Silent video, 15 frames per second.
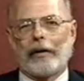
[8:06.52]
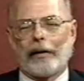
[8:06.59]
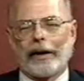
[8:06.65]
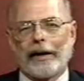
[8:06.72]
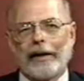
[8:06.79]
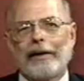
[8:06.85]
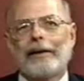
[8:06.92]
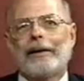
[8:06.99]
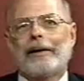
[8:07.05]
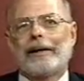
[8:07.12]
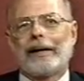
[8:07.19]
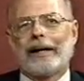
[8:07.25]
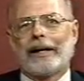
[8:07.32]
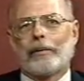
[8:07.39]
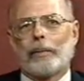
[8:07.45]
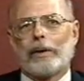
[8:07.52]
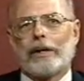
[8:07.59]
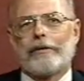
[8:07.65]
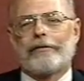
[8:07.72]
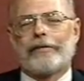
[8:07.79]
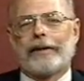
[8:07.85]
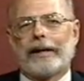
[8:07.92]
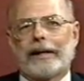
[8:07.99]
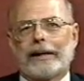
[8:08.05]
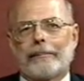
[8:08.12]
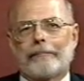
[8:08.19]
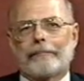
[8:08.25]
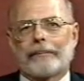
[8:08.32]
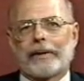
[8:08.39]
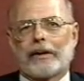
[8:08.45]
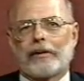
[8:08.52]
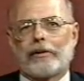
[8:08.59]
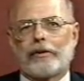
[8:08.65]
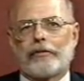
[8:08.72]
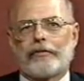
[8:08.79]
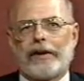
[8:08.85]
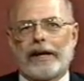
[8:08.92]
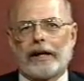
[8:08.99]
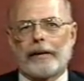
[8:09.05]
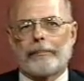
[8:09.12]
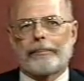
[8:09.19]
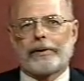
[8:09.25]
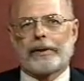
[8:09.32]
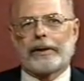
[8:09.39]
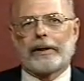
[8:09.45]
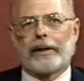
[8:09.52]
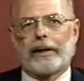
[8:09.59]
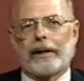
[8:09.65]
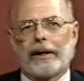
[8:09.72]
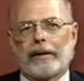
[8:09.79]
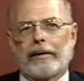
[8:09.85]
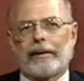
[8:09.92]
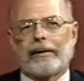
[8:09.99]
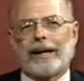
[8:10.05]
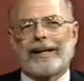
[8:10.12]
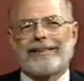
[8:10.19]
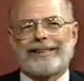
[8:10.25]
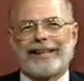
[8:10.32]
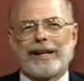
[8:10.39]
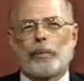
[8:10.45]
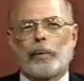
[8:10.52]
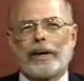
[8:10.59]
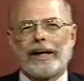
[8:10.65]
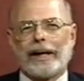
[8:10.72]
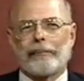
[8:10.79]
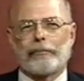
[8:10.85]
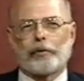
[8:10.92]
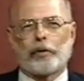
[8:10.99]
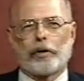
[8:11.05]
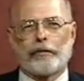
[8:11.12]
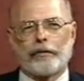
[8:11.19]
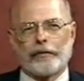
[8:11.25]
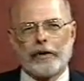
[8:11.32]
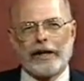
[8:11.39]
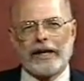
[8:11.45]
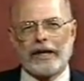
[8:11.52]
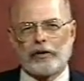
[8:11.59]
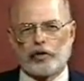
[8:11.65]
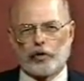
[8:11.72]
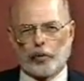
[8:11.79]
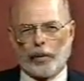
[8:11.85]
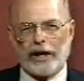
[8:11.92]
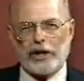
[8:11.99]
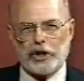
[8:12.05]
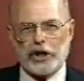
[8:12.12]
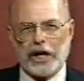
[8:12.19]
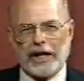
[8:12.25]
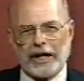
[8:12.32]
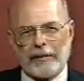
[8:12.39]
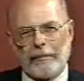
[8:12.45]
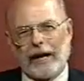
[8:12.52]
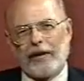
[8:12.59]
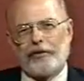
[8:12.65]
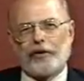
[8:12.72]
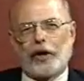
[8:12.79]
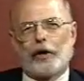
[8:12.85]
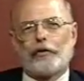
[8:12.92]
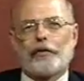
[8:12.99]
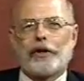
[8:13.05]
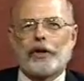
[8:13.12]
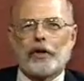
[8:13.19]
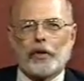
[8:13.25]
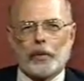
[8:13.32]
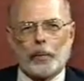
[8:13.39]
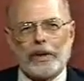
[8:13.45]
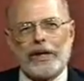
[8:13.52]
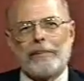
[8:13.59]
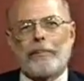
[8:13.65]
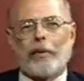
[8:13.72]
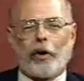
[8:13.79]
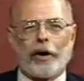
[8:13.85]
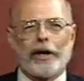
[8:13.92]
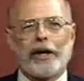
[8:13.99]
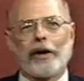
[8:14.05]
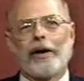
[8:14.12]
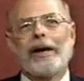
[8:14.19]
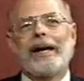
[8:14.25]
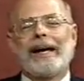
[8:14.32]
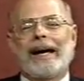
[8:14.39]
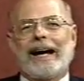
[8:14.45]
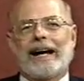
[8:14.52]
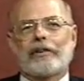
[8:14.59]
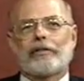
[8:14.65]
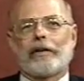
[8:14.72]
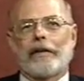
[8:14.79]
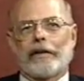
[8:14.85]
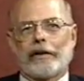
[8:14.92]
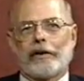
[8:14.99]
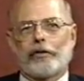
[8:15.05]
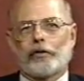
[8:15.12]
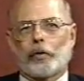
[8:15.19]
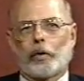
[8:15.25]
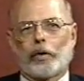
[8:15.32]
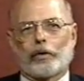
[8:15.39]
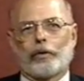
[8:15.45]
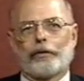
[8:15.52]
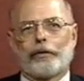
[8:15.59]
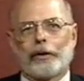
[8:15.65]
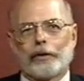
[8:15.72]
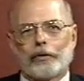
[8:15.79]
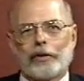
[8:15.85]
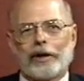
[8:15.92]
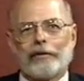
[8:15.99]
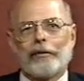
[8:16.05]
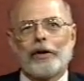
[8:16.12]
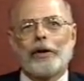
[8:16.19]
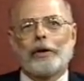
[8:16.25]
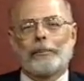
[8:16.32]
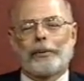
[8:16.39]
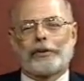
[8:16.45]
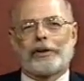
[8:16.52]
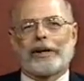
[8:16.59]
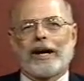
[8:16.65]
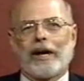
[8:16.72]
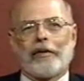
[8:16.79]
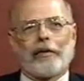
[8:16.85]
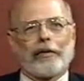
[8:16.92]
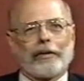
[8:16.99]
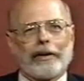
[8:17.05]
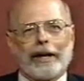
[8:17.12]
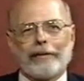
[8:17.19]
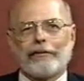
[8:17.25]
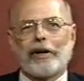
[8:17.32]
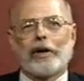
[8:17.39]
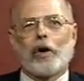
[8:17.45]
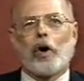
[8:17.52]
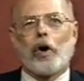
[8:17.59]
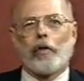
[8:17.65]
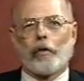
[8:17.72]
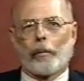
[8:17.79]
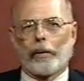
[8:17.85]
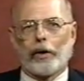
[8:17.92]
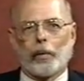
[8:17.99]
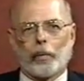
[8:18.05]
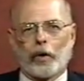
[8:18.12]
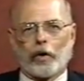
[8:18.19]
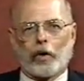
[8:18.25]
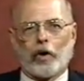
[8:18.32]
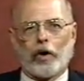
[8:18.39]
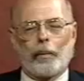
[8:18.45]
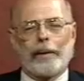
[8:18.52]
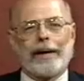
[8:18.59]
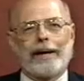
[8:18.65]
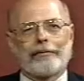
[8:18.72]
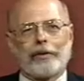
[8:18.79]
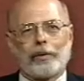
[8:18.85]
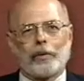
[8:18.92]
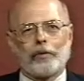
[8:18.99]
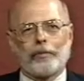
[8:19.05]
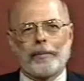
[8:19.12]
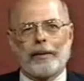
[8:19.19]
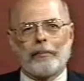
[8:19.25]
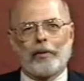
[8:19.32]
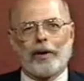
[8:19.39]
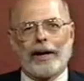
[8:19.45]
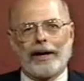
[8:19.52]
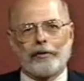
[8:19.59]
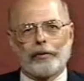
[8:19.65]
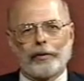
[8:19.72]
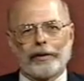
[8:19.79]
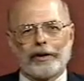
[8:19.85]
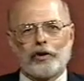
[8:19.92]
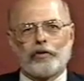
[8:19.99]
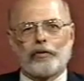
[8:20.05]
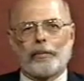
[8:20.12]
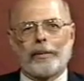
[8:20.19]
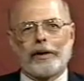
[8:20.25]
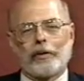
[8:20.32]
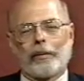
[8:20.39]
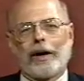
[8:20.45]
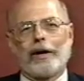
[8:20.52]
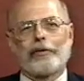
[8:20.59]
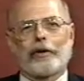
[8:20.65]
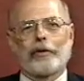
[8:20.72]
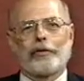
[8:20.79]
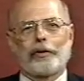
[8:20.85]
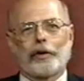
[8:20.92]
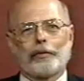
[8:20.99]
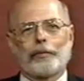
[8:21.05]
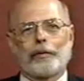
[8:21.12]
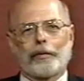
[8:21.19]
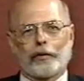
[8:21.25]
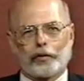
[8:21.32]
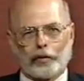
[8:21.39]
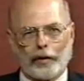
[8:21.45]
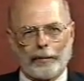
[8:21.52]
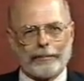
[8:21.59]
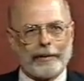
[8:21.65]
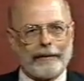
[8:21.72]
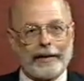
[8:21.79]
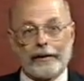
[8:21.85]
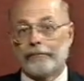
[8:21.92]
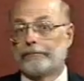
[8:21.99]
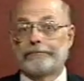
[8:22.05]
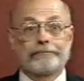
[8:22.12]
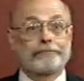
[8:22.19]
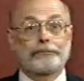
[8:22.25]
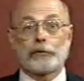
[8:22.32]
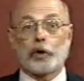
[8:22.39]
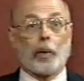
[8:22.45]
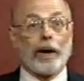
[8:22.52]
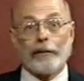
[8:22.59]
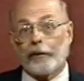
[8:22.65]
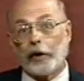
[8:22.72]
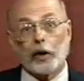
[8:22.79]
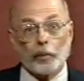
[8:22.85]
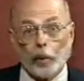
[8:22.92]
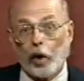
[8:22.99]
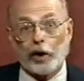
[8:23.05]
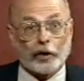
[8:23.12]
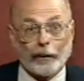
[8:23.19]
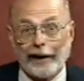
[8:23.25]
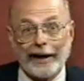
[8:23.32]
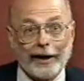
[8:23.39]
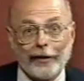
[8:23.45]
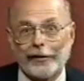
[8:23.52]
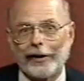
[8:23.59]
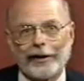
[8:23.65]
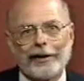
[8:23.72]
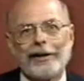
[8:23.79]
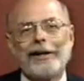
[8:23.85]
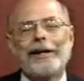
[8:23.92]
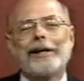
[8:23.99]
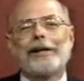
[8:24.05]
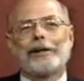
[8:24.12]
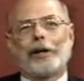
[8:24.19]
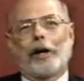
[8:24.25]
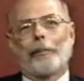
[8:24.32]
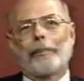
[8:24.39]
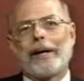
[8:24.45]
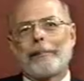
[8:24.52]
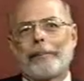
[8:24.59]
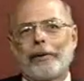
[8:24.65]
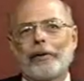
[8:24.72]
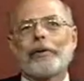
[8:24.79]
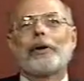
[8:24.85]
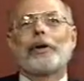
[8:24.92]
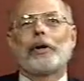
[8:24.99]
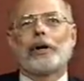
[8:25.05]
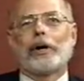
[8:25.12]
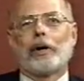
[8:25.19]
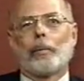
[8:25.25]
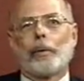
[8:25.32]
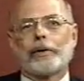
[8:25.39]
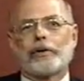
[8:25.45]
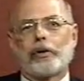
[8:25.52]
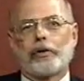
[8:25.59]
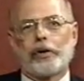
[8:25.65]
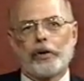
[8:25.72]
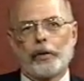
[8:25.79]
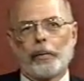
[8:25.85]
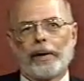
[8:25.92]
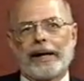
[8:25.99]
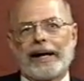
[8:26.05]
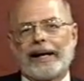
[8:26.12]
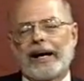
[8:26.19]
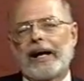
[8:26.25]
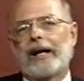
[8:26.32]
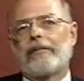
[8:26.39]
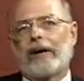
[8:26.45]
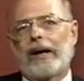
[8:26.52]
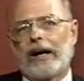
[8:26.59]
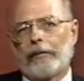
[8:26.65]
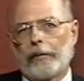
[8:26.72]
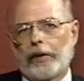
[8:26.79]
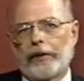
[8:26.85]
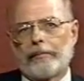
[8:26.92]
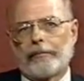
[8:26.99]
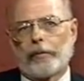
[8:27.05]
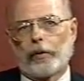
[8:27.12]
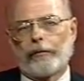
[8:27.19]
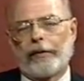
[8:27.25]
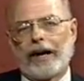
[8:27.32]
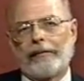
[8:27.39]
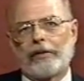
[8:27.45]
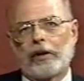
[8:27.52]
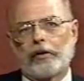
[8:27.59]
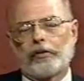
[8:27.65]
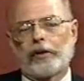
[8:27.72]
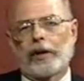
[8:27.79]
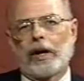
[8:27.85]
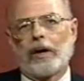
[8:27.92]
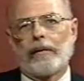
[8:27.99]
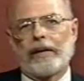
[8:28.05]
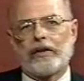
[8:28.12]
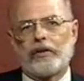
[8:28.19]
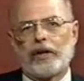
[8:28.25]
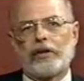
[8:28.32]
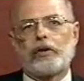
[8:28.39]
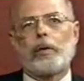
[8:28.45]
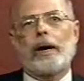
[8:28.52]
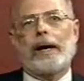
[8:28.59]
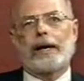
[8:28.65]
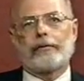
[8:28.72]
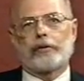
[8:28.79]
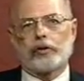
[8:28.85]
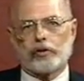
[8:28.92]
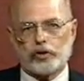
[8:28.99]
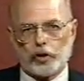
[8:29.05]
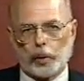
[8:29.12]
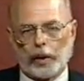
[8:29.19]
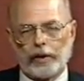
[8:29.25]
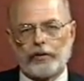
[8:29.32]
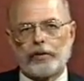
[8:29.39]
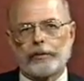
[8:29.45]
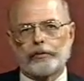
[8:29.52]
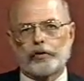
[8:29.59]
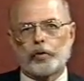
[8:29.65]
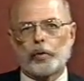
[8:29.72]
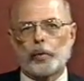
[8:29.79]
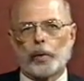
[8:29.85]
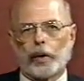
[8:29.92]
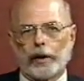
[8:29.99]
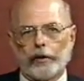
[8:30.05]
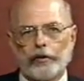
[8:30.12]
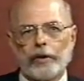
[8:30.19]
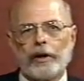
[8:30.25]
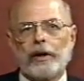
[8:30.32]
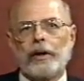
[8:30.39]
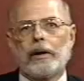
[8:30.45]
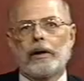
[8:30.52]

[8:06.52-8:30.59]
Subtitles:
area. And we've developed, I say we, I'm sort of ingratiating myself into the we part here. Actually, the historical folks have put together, they've done all the real work. All we have to do is memorize, or at least familiarize ourselves with the script, and then go out there and walk around and tell people what to do. When I got involved with them 4 or 5 years ago, they said, you have your choice of tours.